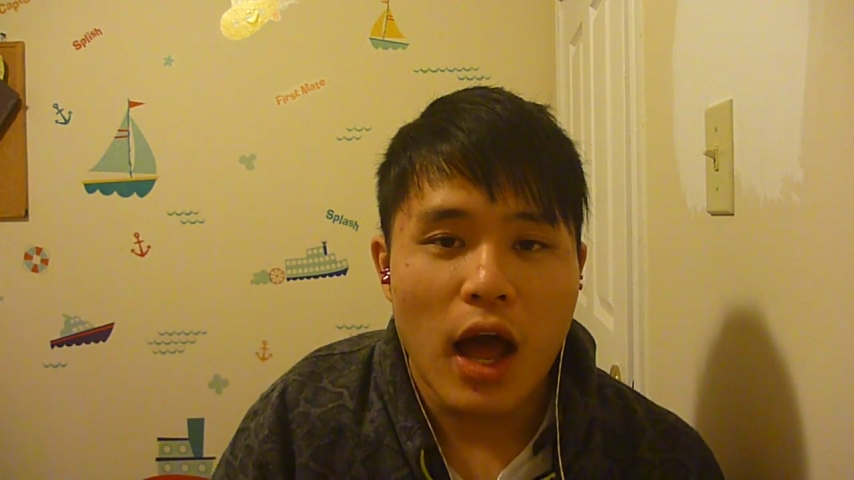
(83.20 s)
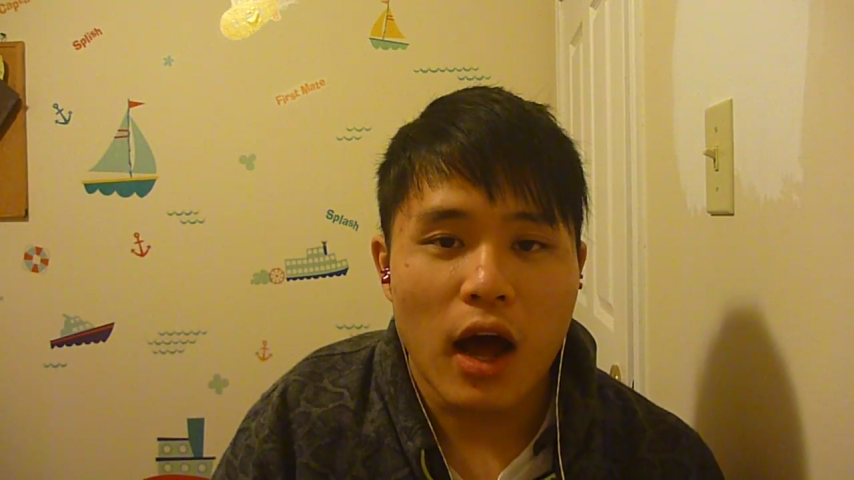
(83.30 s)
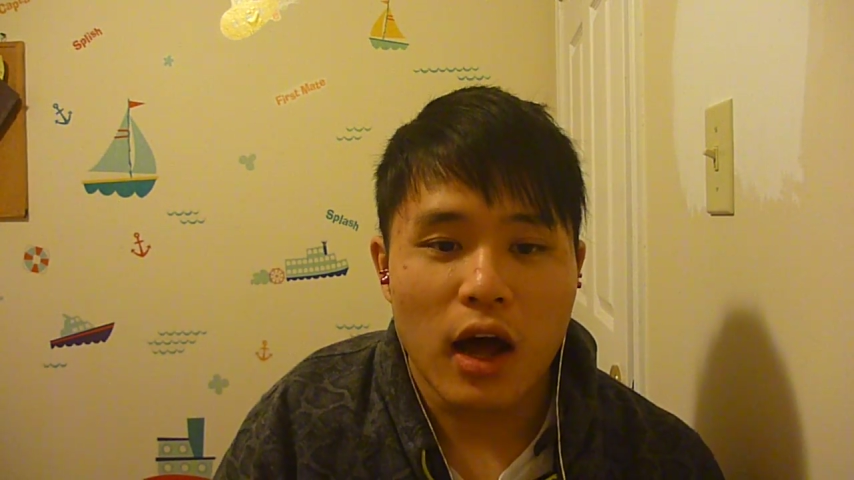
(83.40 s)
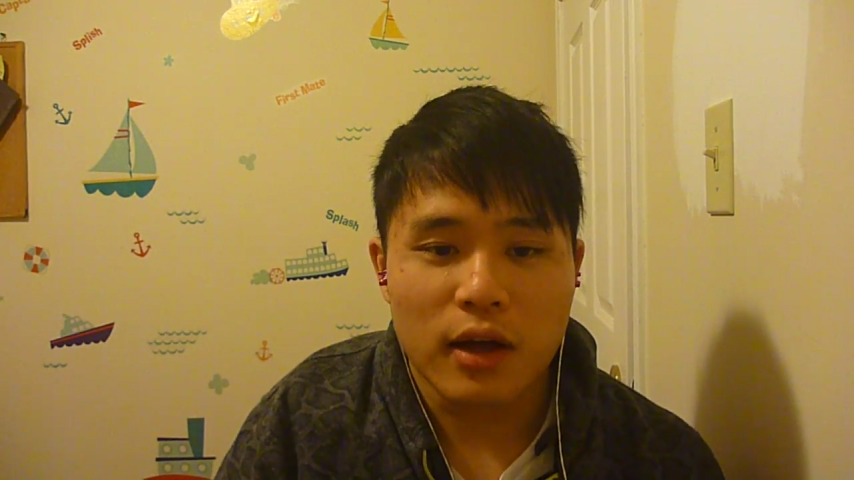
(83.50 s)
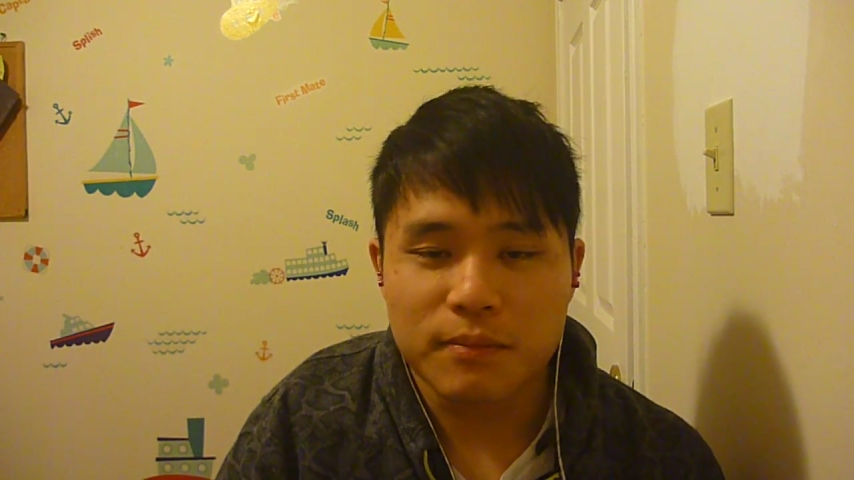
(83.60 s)

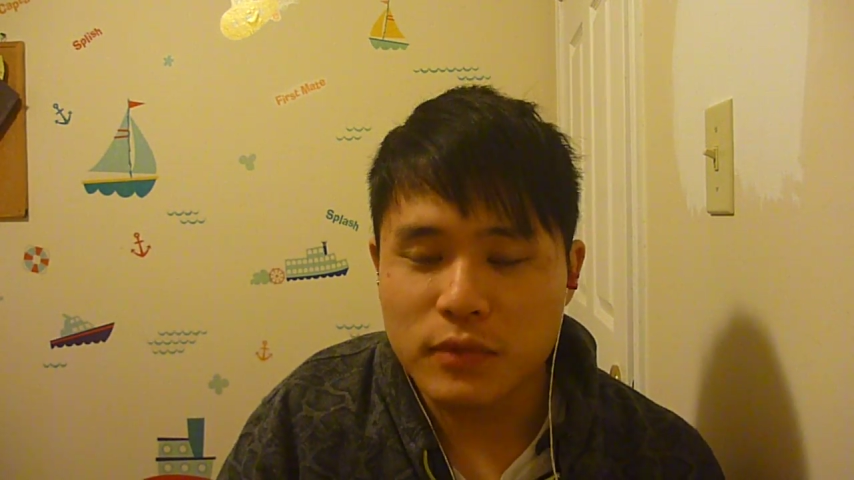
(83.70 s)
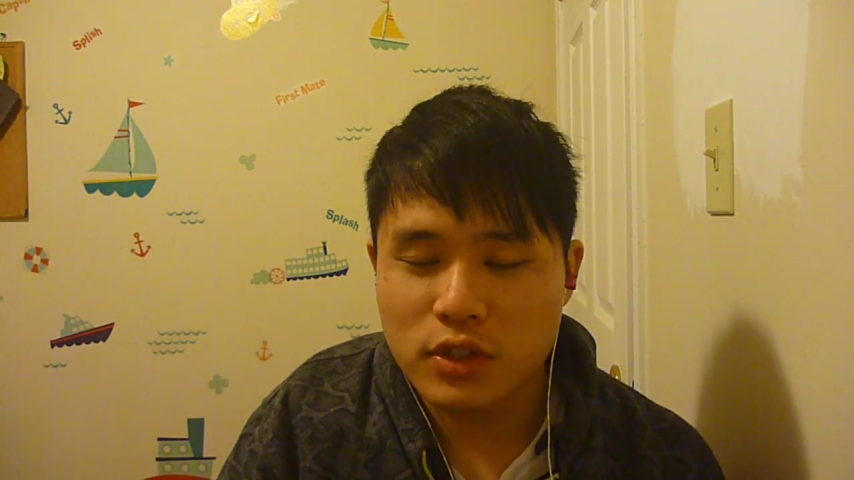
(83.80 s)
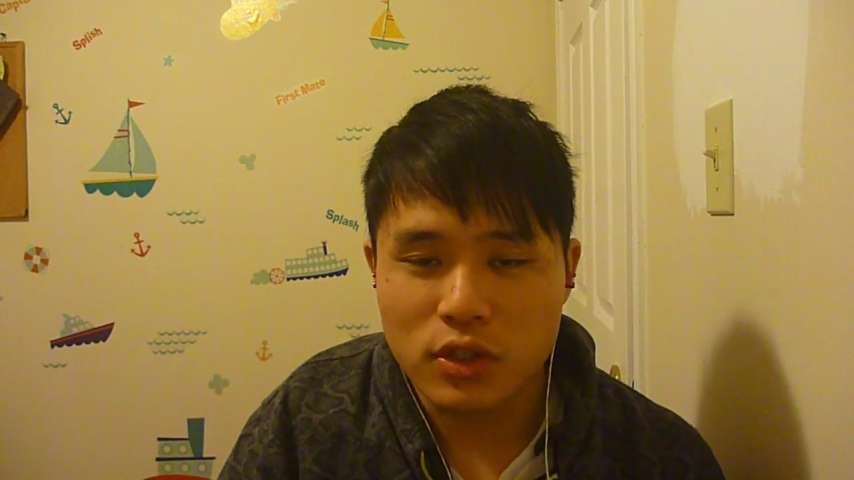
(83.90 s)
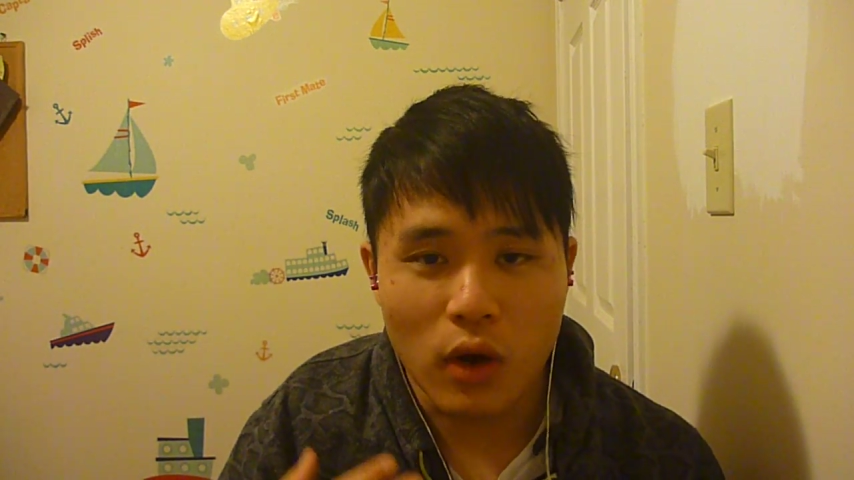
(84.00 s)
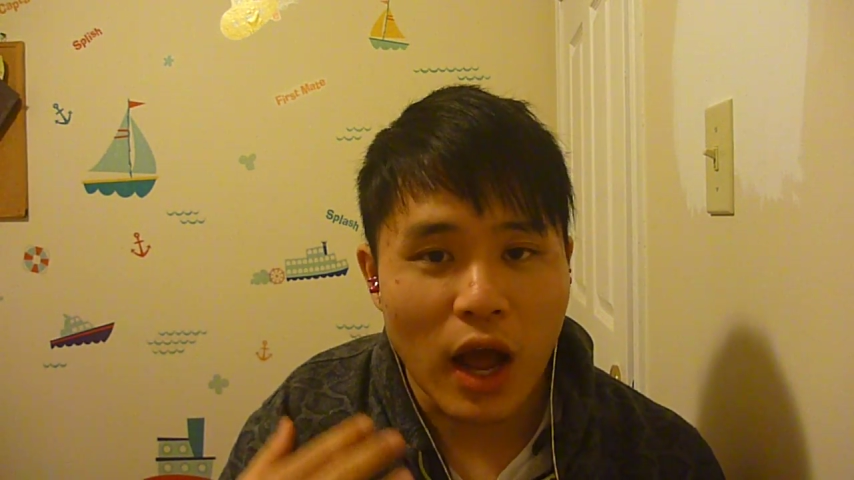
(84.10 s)

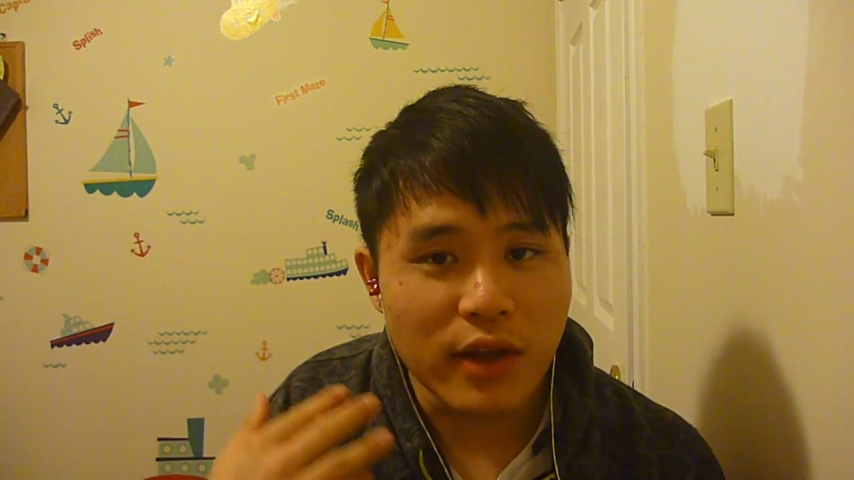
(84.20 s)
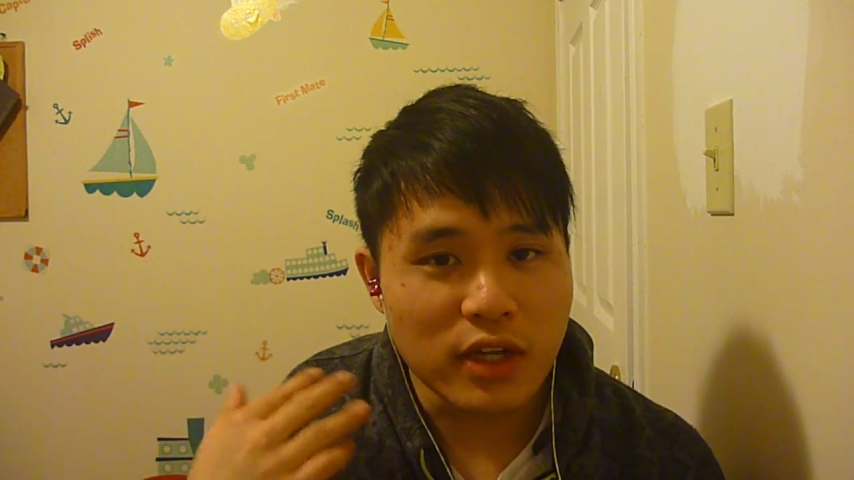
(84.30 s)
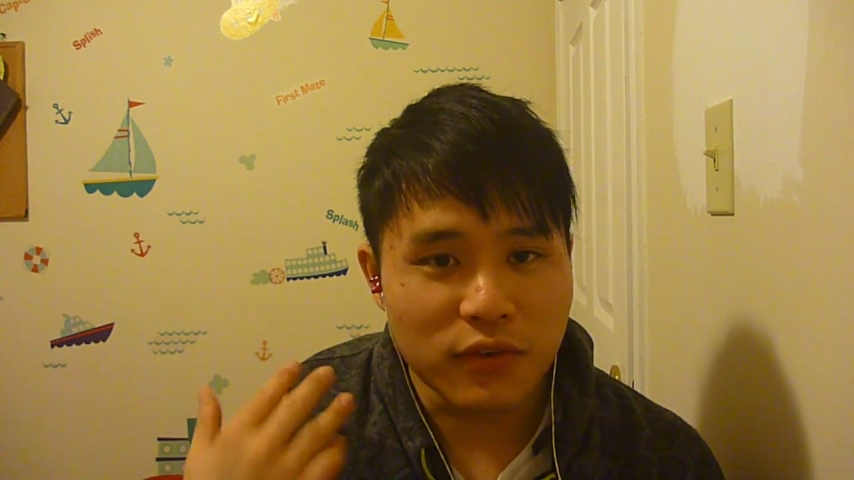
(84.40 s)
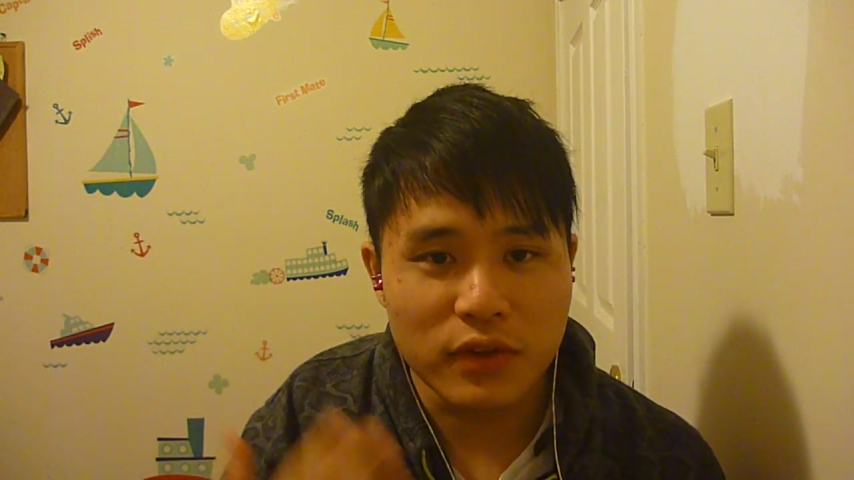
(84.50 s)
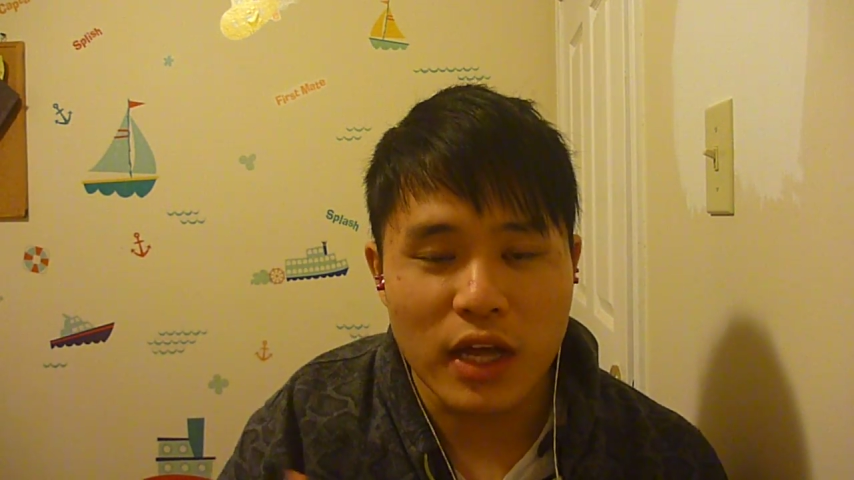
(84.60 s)
So I
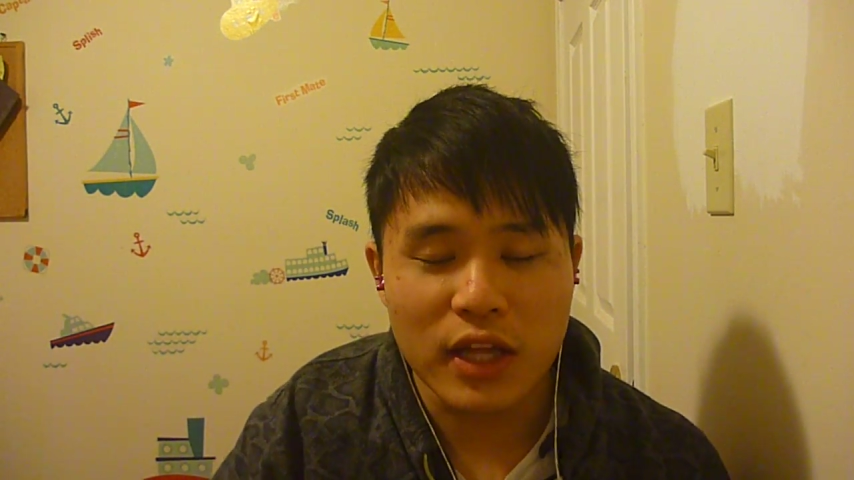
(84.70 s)
definitely